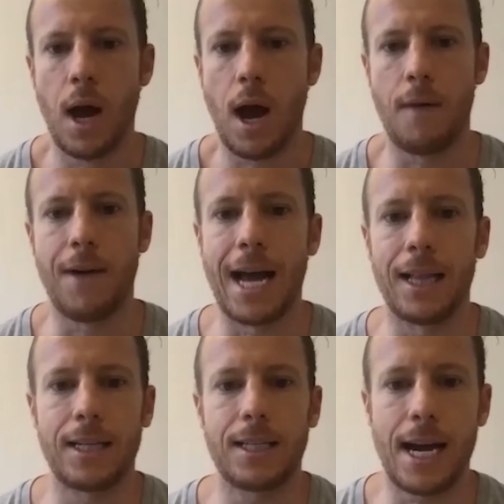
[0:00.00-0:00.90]
of
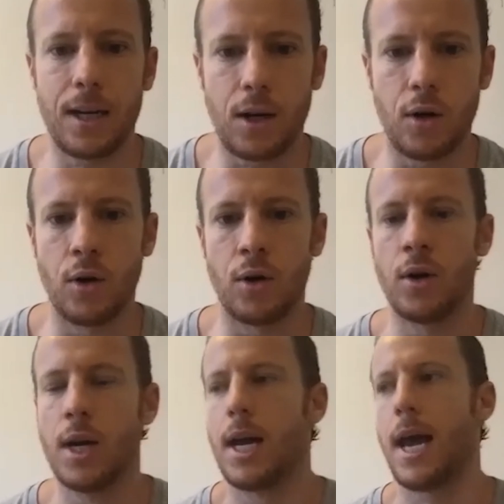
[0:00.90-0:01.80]
highly
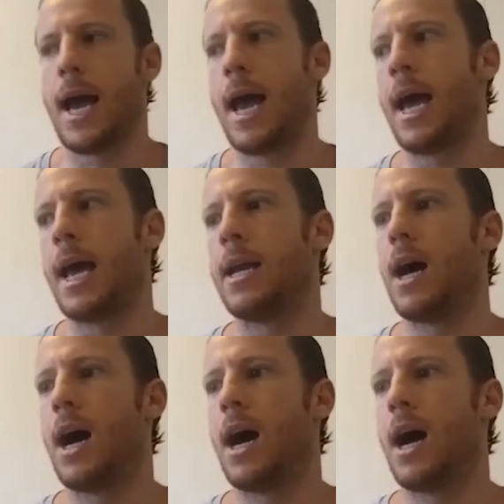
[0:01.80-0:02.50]
technical and